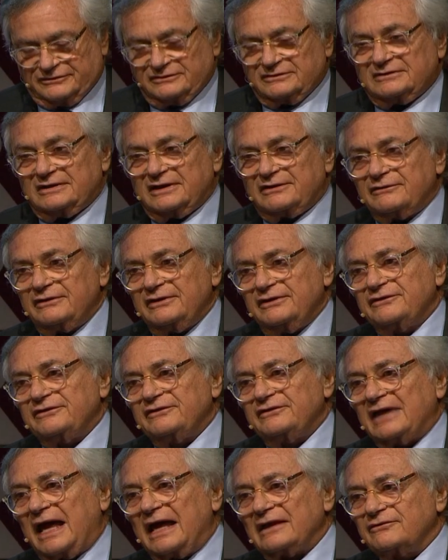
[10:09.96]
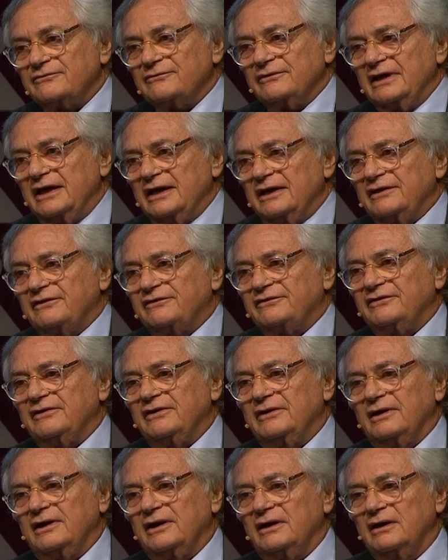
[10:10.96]
There is, that
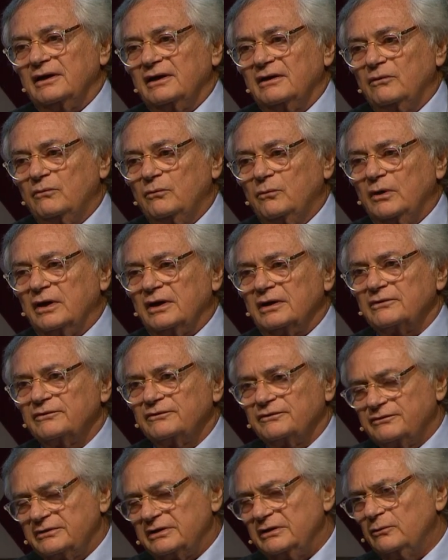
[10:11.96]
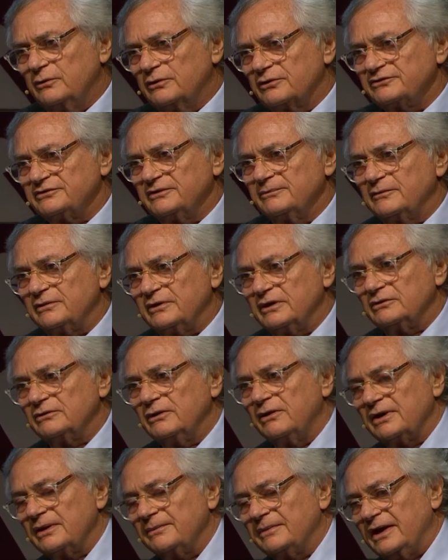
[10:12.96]
creates uh, one of three wars I'm going to
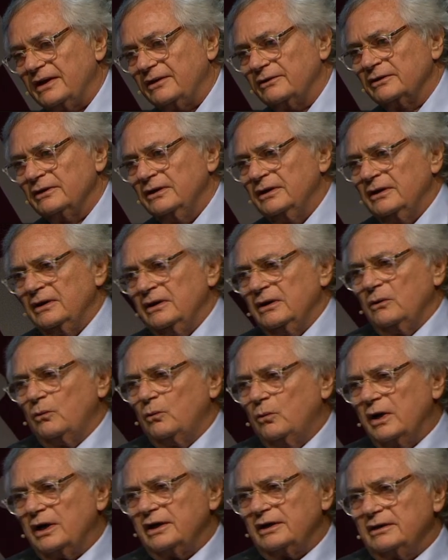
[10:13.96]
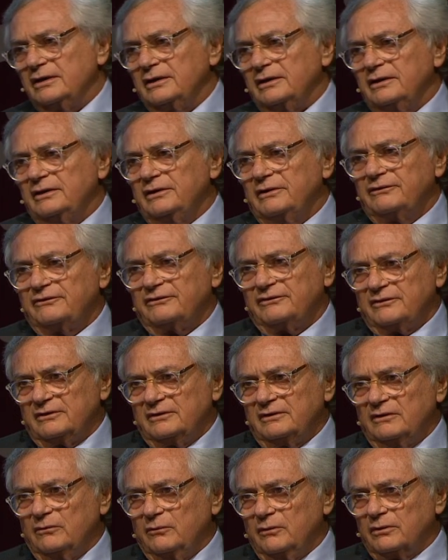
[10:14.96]
talk about. One is
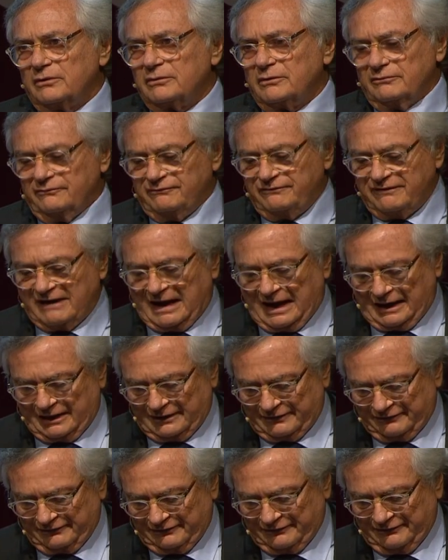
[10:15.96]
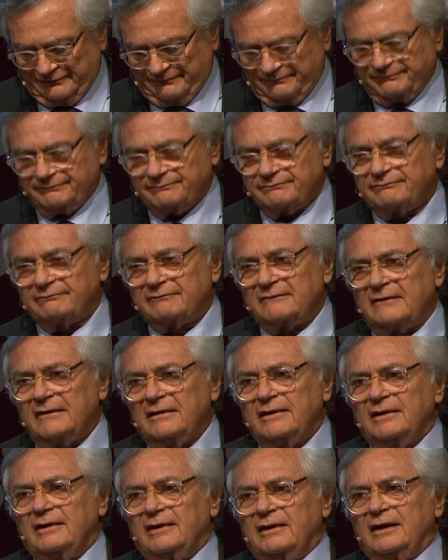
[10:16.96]
the war on facts.
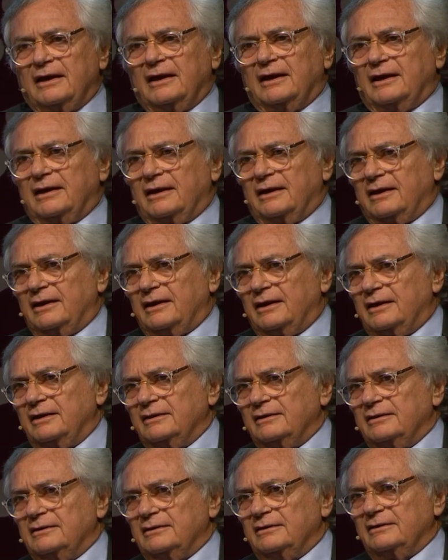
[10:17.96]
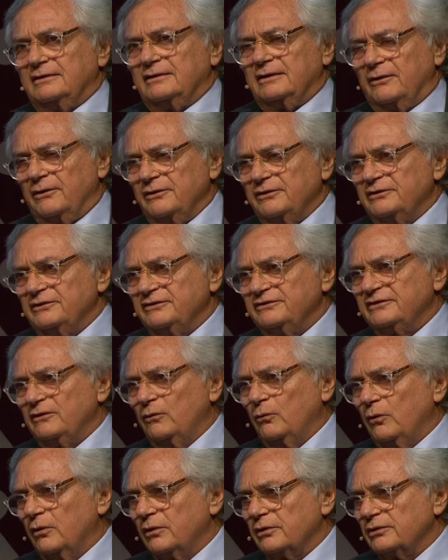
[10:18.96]
Uh, the other is a
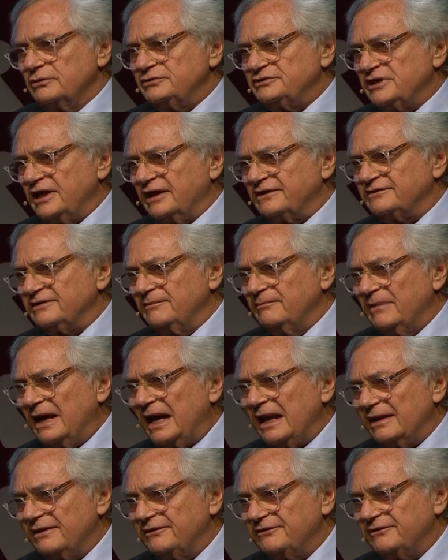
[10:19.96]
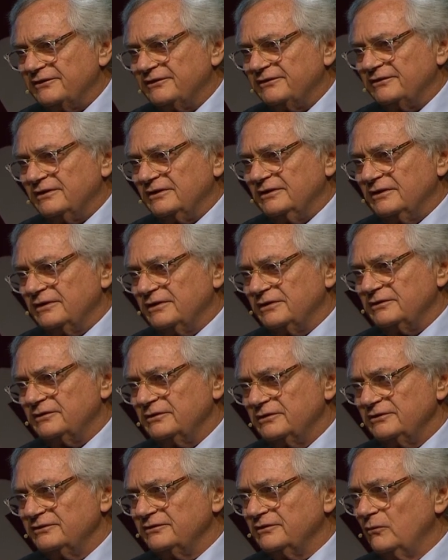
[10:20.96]
war on checks and balances, and the
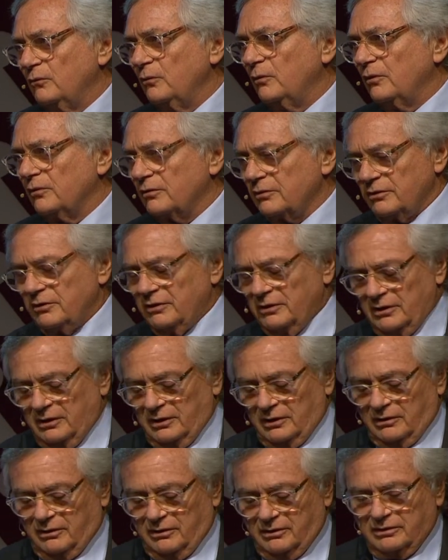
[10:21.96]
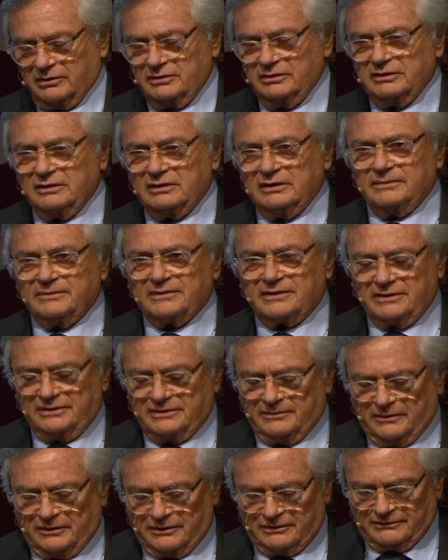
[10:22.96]
third is a war on liberal
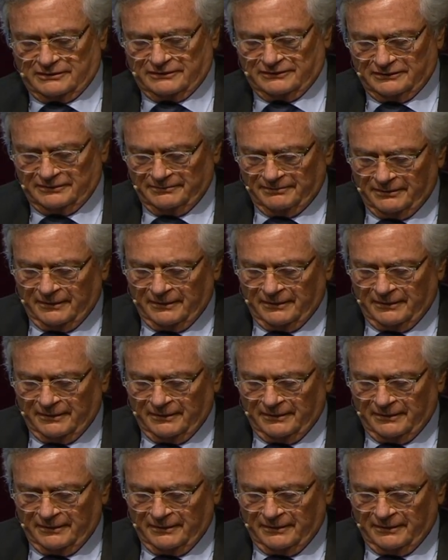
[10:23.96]
democracy.